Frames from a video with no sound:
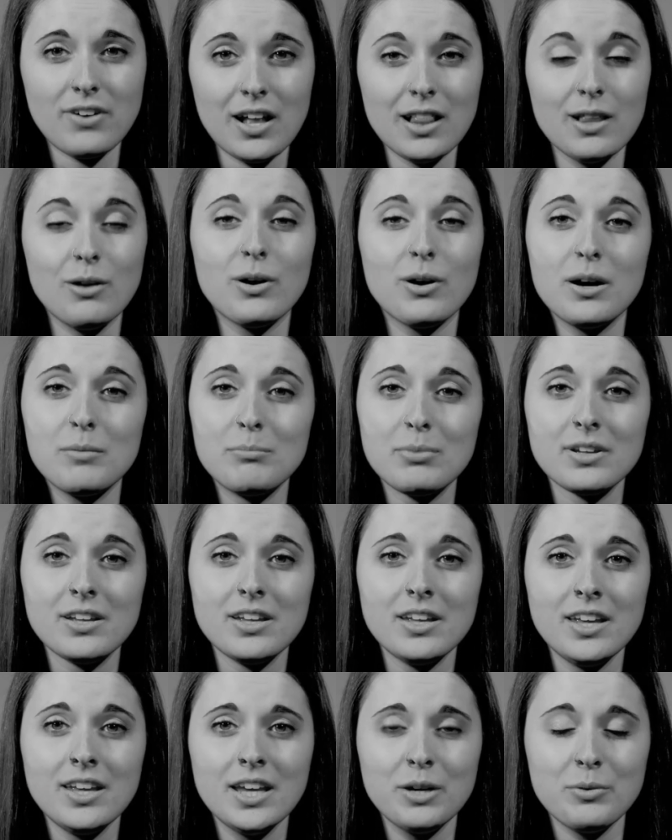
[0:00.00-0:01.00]
follow-up.
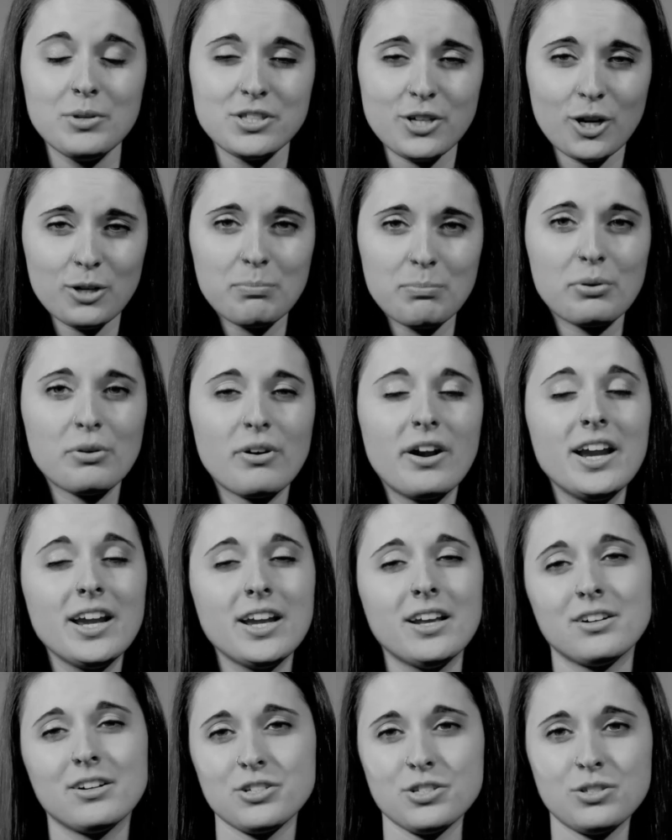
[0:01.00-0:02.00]
We started
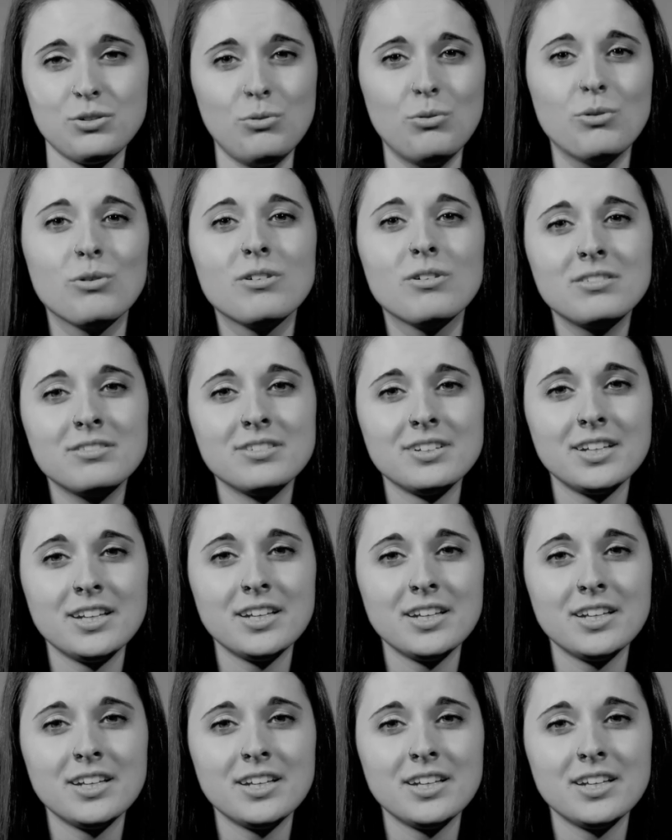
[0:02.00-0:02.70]
praying in our school.